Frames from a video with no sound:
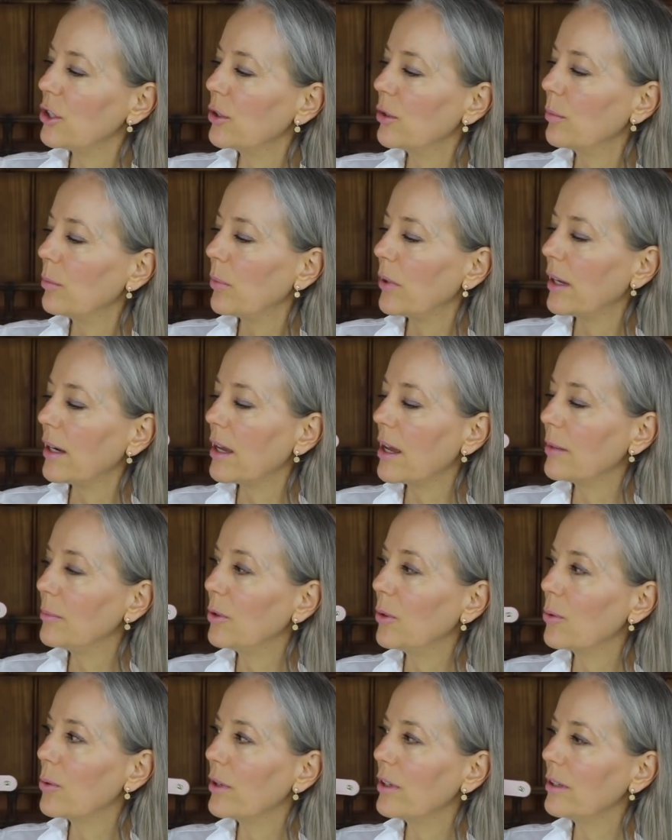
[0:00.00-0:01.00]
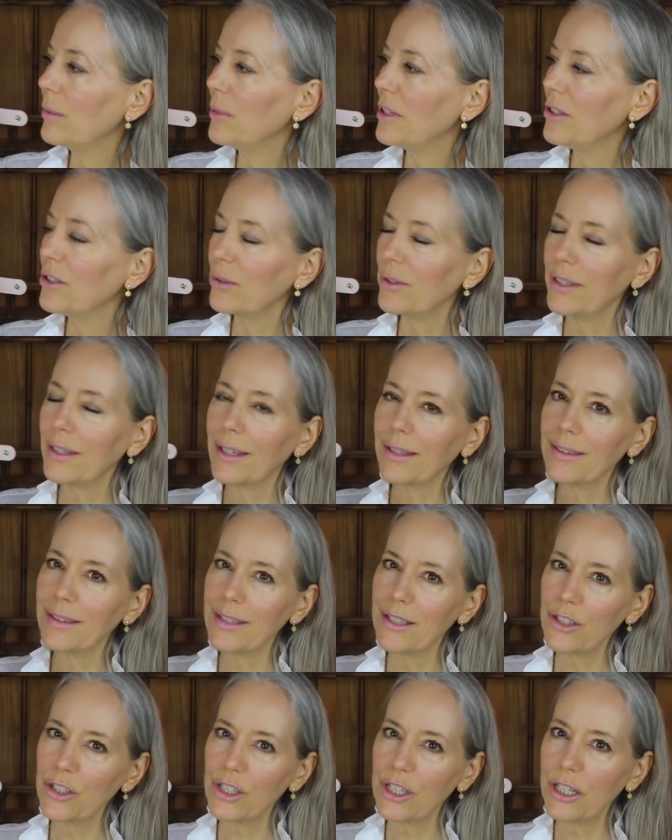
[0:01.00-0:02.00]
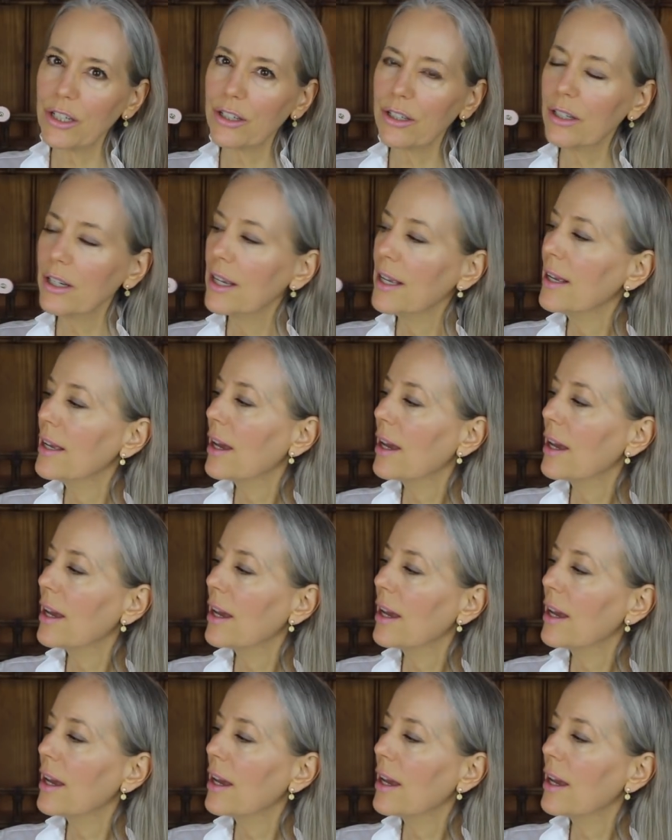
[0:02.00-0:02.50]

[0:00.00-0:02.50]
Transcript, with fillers: year, but I'm going to be doing that this year.